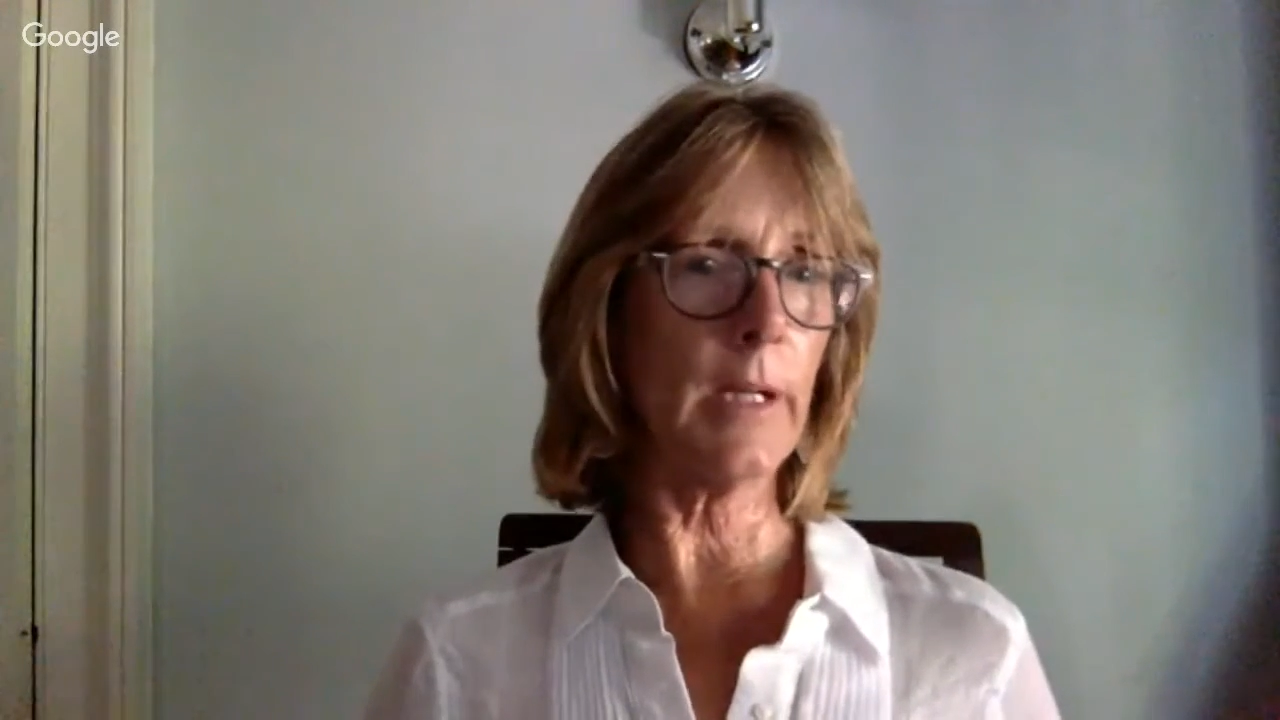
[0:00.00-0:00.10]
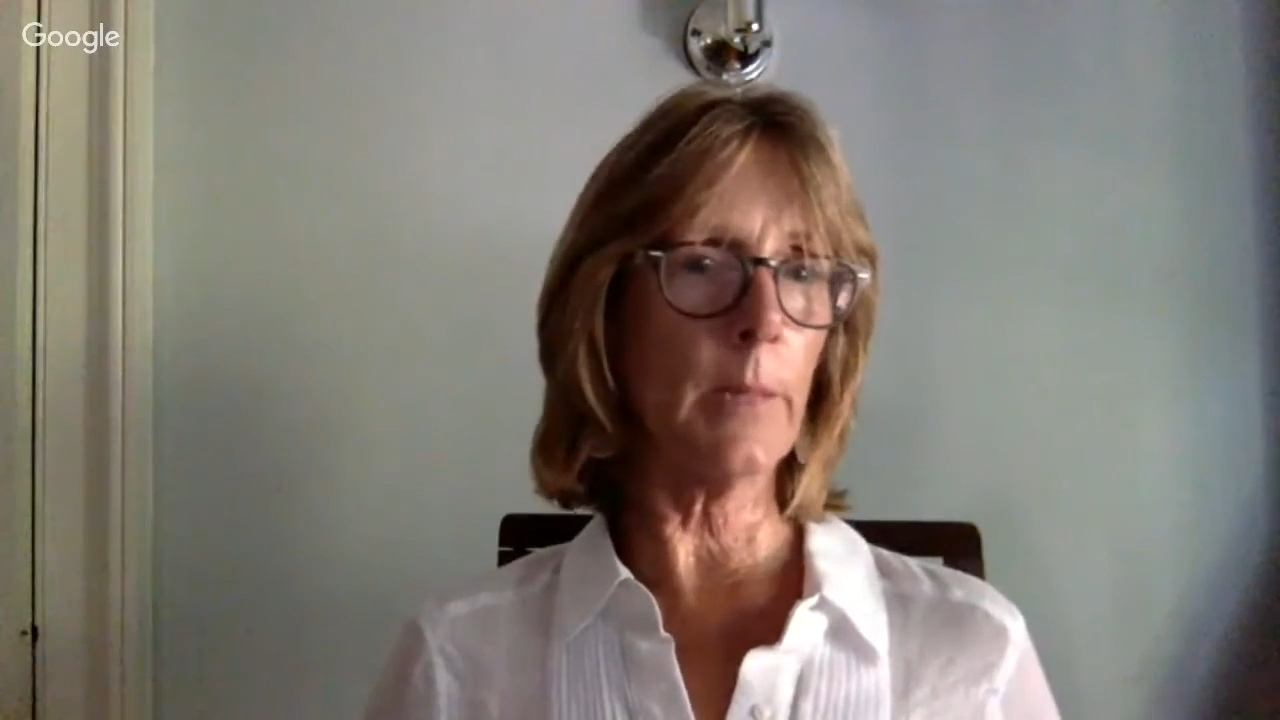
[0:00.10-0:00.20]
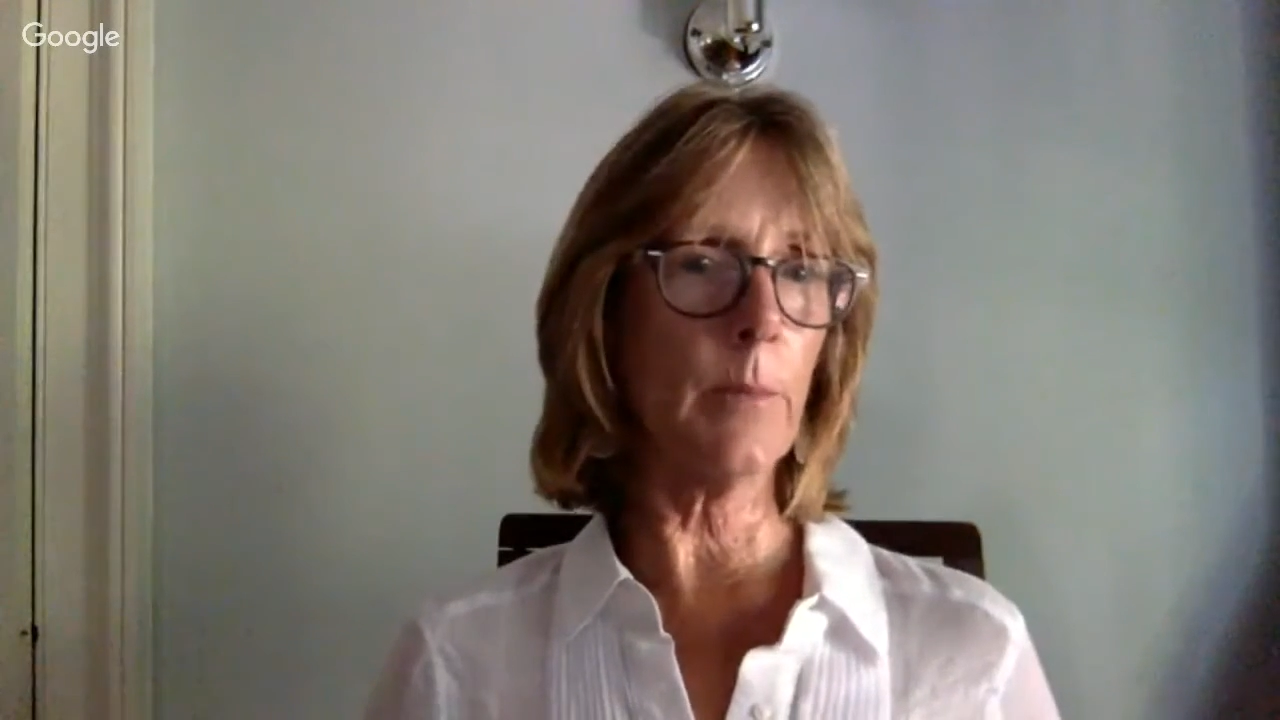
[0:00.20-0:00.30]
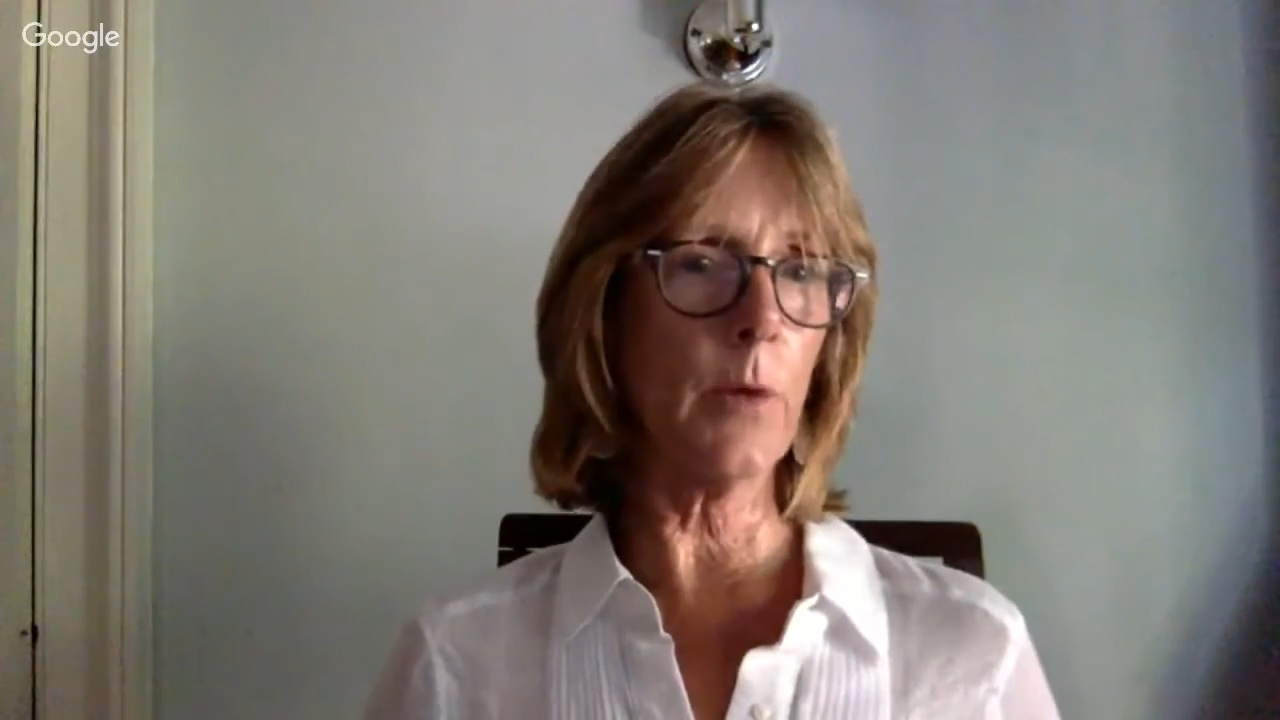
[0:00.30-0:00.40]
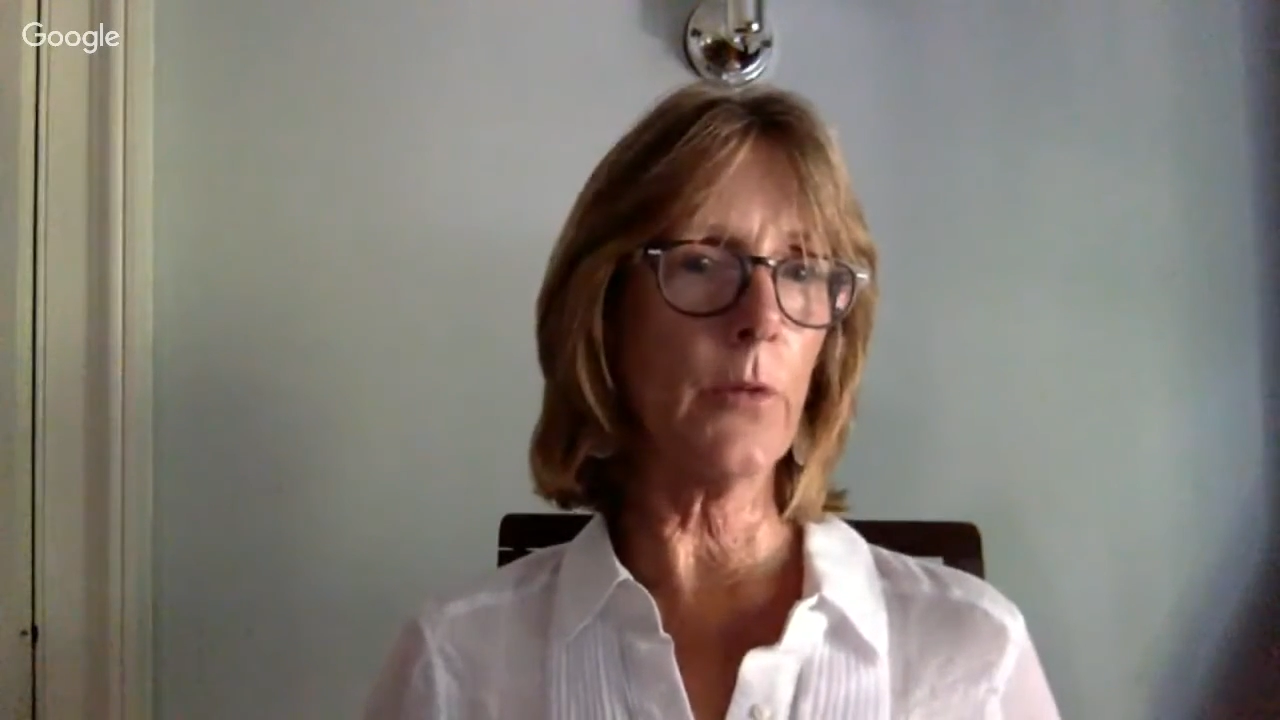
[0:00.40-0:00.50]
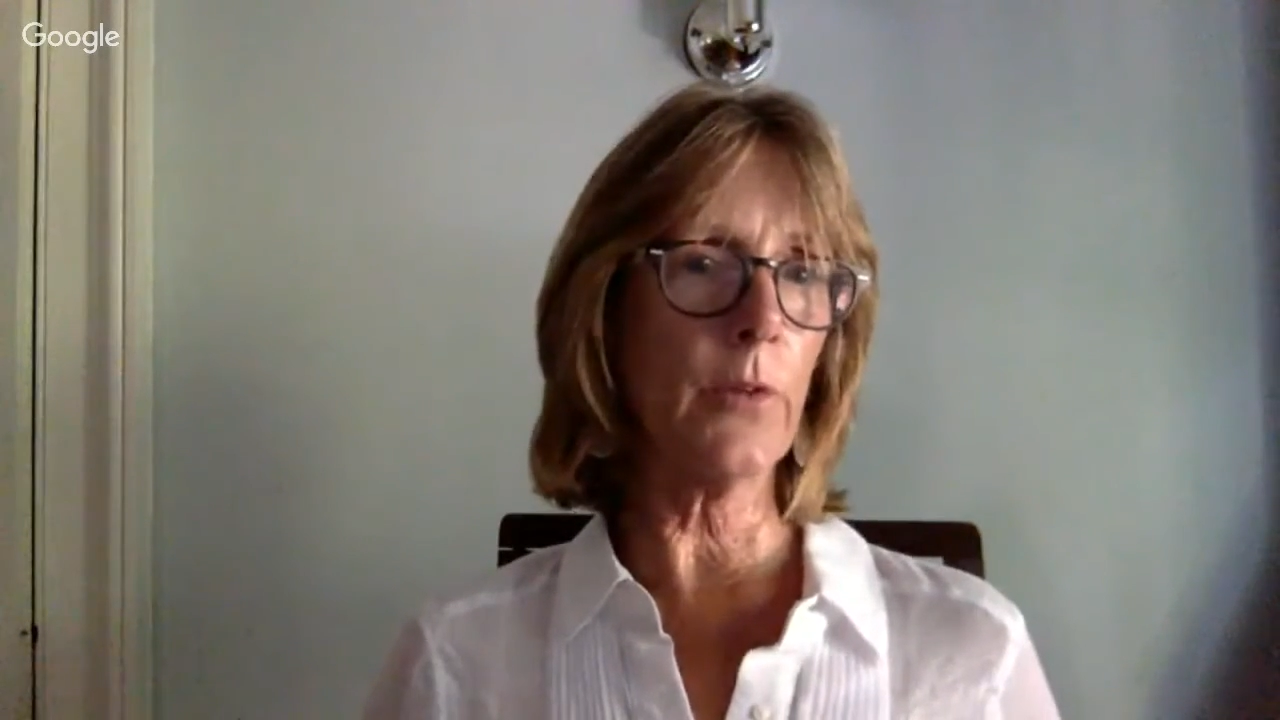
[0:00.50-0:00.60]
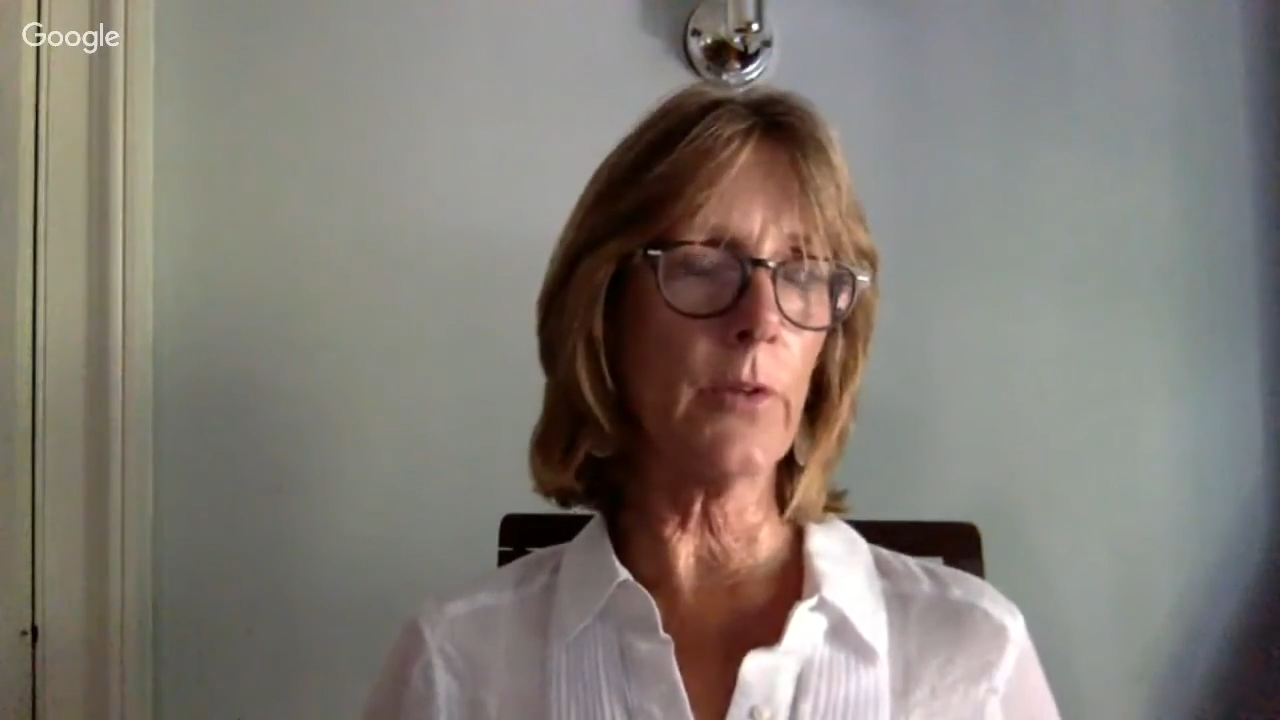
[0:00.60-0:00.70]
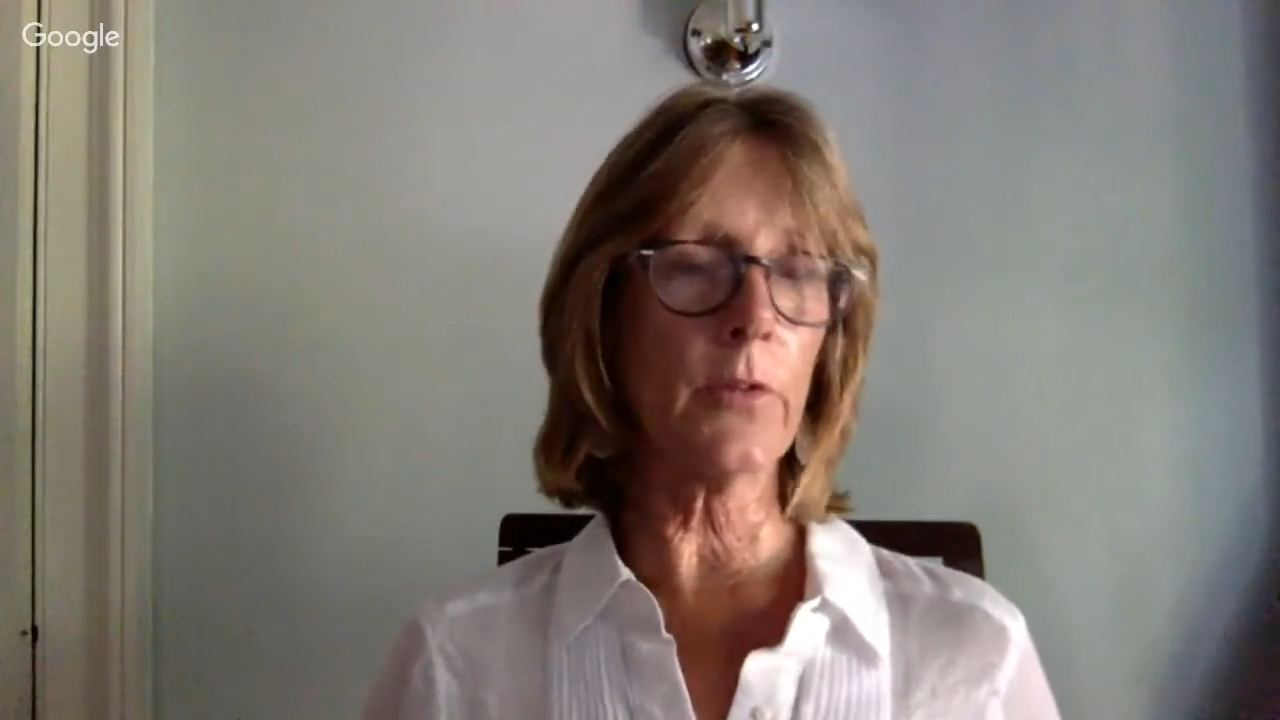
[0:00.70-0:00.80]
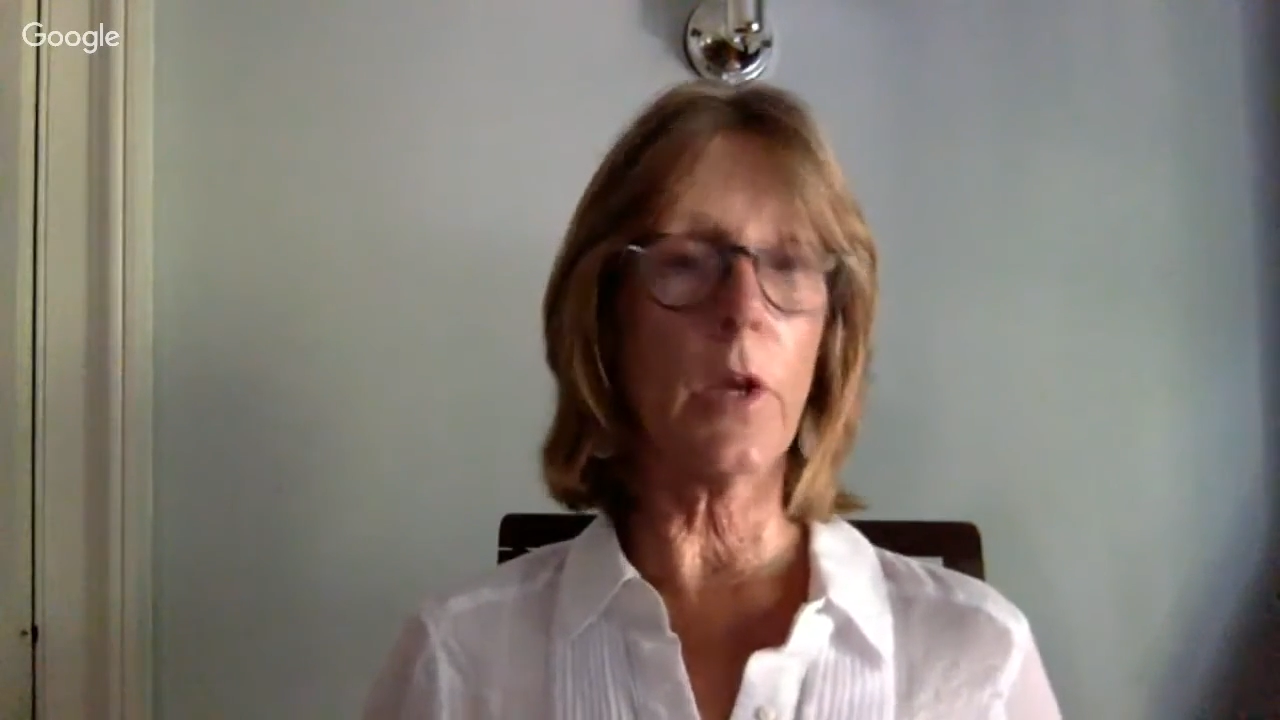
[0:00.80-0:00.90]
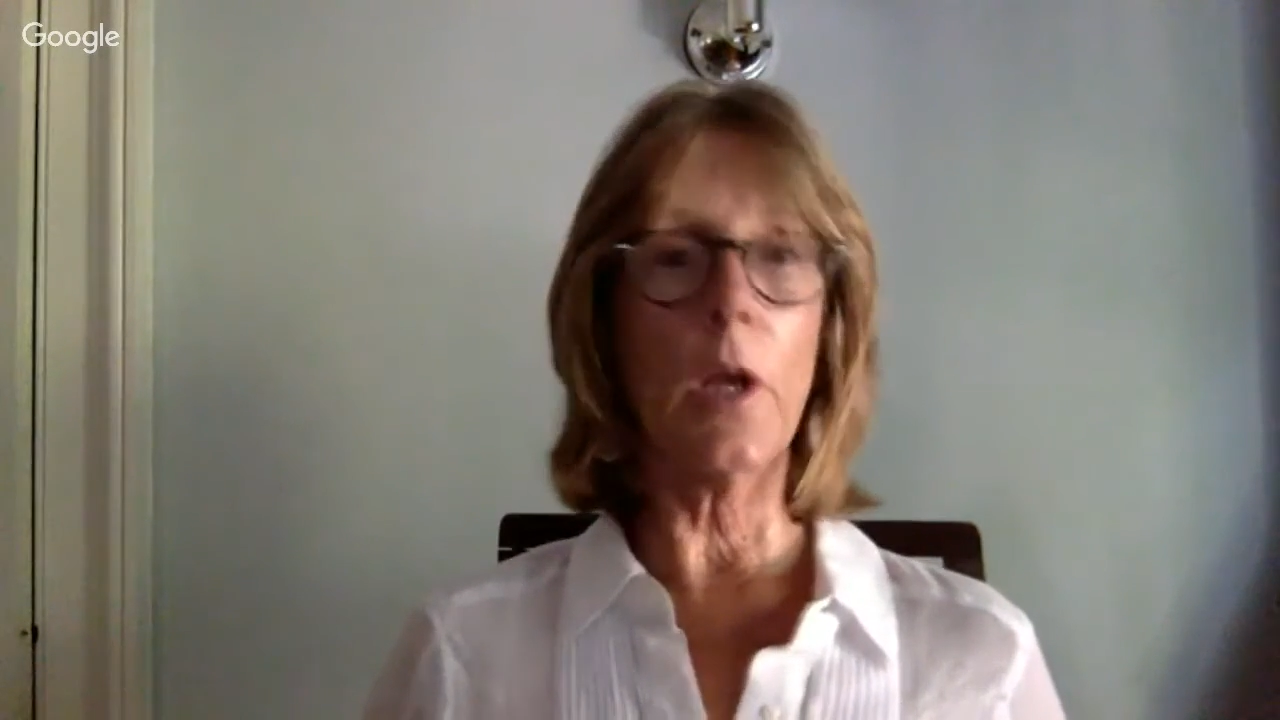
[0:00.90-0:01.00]

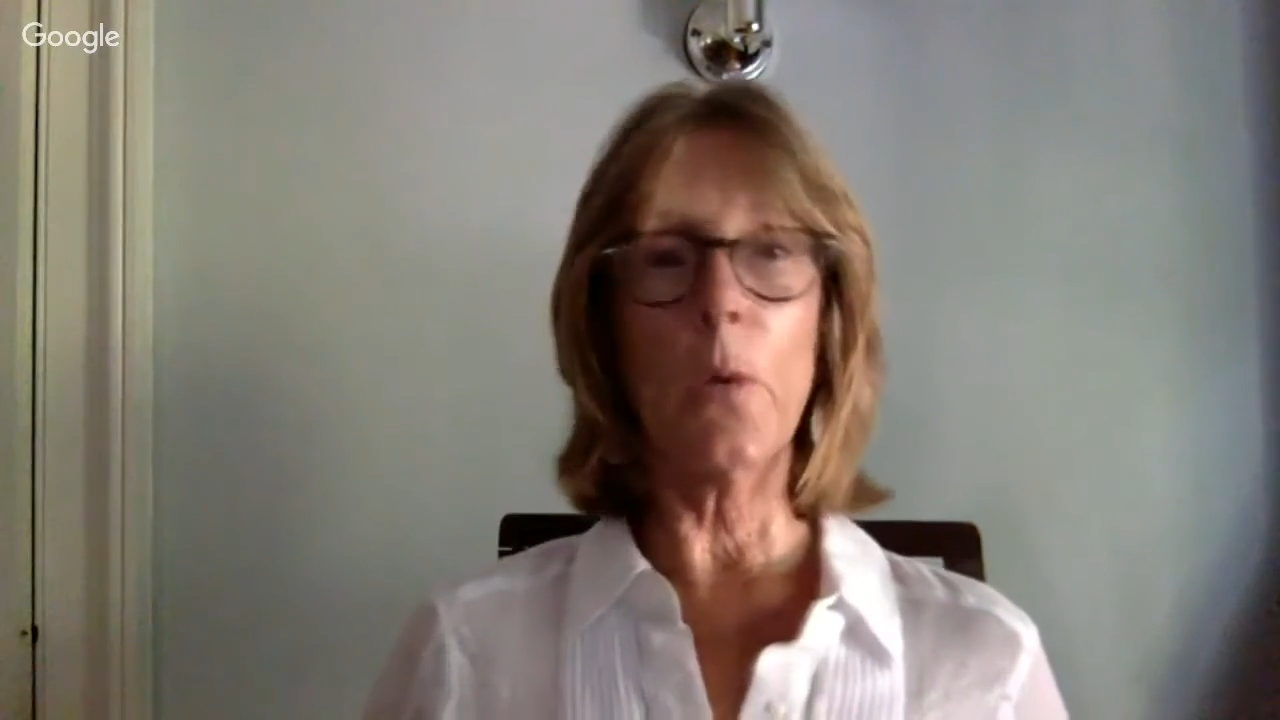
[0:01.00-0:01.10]
hypnosis,